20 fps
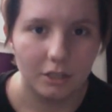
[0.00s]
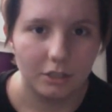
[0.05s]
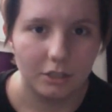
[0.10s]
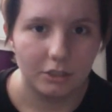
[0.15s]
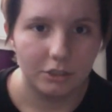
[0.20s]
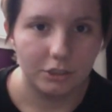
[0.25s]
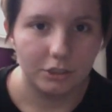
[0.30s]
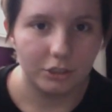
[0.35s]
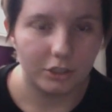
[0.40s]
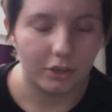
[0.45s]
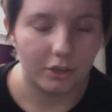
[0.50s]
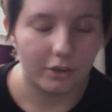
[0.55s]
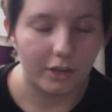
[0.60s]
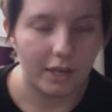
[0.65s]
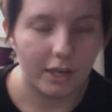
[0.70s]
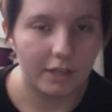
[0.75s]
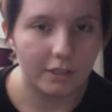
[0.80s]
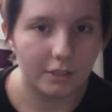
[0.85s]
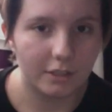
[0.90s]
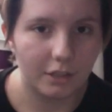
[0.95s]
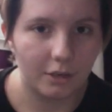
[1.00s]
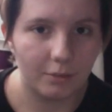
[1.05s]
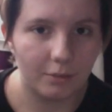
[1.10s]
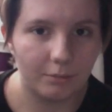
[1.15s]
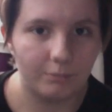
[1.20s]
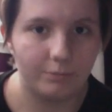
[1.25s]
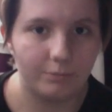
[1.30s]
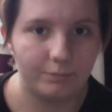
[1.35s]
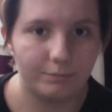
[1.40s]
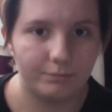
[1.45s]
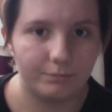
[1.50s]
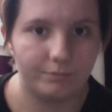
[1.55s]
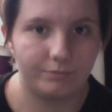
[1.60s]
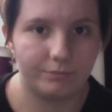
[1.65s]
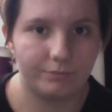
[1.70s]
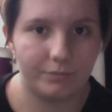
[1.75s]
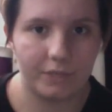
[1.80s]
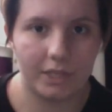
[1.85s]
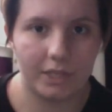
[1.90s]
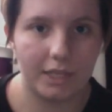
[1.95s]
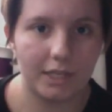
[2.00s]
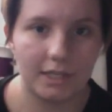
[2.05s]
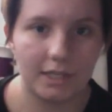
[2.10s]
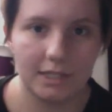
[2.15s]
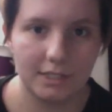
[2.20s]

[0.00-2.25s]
and he